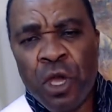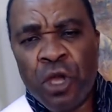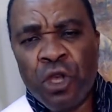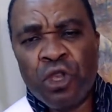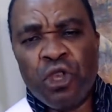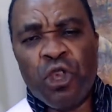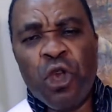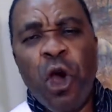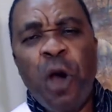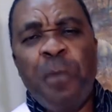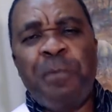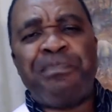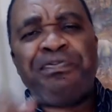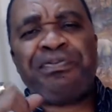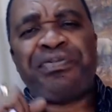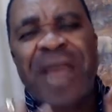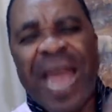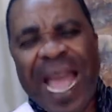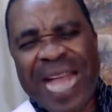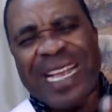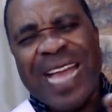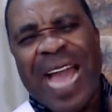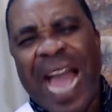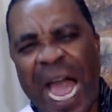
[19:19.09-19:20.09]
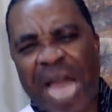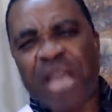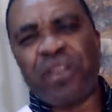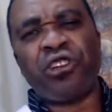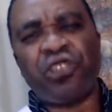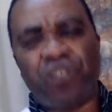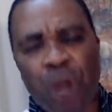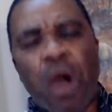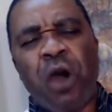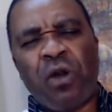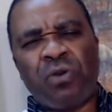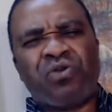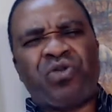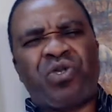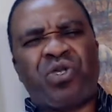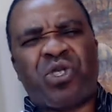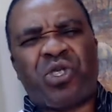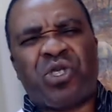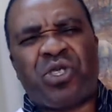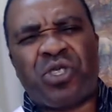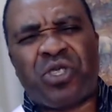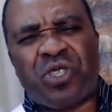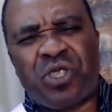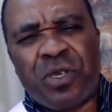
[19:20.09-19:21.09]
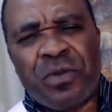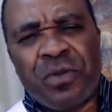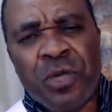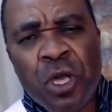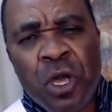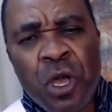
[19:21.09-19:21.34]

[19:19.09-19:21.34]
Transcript: You break idols.